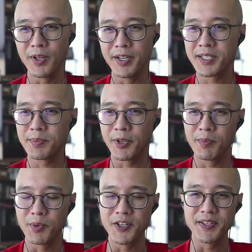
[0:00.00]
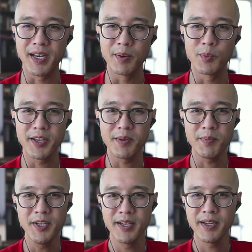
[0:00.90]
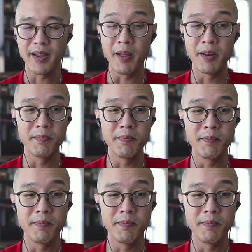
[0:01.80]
and spend a bunch of time with them and